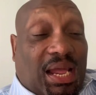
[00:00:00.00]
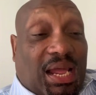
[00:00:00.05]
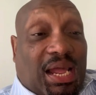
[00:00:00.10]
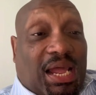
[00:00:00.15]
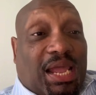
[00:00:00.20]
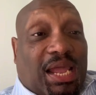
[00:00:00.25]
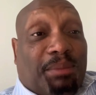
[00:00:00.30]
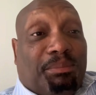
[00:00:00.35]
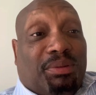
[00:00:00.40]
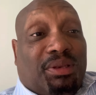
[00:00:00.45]

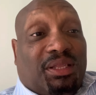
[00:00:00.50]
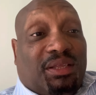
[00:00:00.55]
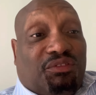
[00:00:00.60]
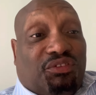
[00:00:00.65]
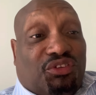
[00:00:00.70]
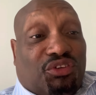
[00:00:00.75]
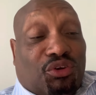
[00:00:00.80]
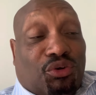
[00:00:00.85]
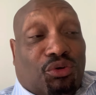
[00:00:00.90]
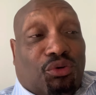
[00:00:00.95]
I believe
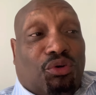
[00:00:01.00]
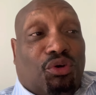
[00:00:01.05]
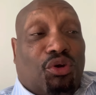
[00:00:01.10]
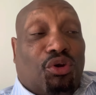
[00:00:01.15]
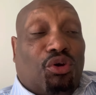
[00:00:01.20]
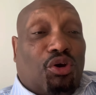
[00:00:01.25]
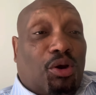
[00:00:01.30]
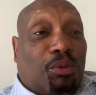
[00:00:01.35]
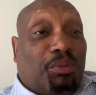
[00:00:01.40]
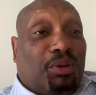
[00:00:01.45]
so.
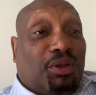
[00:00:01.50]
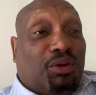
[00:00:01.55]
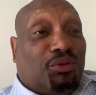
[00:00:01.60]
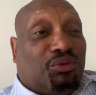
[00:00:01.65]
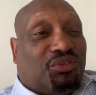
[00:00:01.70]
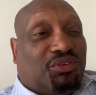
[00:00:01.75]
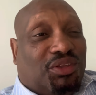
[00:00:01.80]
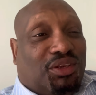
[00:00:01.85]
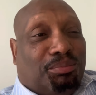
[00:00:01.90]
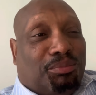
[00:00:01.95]
Are we going to
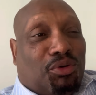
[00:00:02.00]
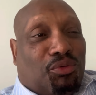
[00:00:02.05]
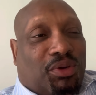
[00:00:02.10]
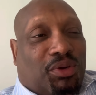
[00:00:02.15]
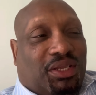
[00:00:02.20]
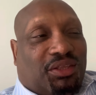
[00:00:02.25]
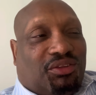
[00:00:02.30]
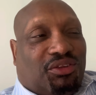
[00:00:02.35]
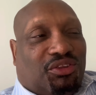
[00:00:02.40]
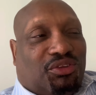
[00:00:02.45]
see the
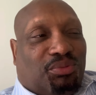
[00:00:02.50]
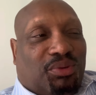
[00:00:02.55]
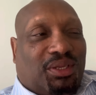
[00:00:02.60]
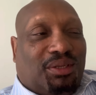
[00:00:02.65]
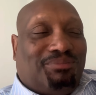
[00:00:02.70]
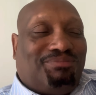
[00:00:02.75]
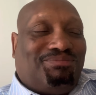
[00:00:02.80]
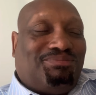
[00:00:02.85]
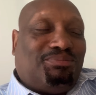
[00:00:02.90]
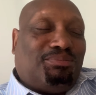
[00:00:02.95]
Moabs this week?
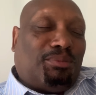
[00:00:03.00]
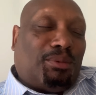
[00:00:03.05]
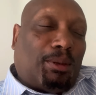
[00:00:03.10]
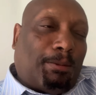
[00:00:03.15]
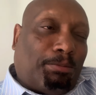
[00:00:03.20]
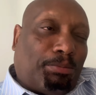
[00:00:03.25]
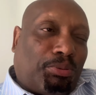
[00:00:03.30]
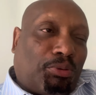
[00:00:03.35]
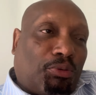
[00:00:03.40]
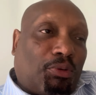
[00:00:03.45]

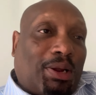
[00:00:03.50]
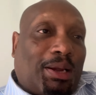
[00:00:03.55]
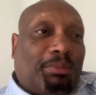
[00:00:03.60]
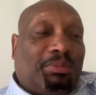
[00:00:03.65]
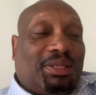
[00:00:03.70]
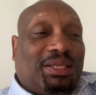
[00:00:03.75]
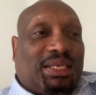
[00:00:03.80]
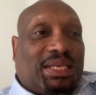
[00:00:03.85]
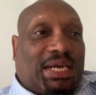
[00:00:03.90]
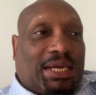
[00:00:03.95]

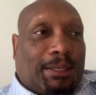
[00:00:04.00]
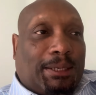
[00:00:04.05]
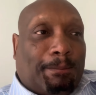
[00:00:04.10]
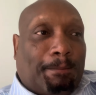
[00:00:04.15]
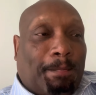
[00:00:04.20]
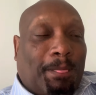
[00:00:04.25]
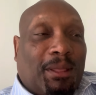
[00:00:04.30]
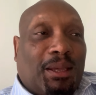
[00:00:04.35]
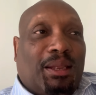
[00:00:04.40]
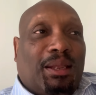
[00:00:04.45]
Probably not.
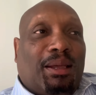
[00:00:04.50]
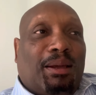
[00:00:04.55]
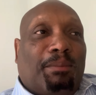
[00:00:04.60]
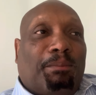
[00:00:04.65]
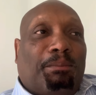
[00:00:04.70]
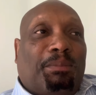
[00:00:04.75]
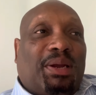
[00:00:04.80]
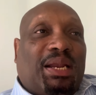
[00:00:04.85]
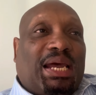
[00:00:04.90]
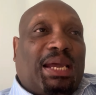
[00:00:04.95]

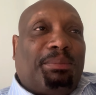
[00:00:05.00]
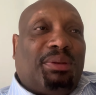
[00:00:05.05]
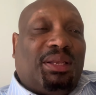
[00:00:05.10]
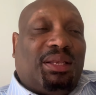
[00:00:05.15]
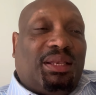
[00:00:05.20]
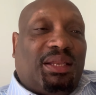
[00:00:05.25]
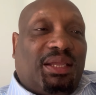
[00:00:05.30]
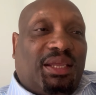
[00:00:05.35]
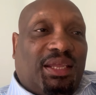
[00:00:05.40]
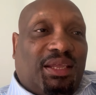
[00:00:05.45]
But I
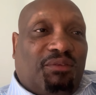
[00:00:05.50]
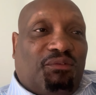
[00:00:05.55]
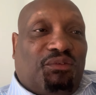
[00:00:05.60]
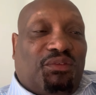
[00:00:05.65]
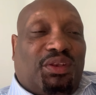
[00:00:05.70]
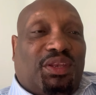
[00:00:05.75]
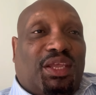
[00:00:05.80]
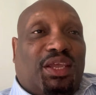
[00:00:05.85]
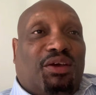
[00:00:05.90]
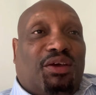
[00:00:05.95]
believe
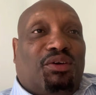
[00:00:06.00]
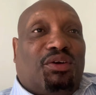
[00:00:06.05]
they're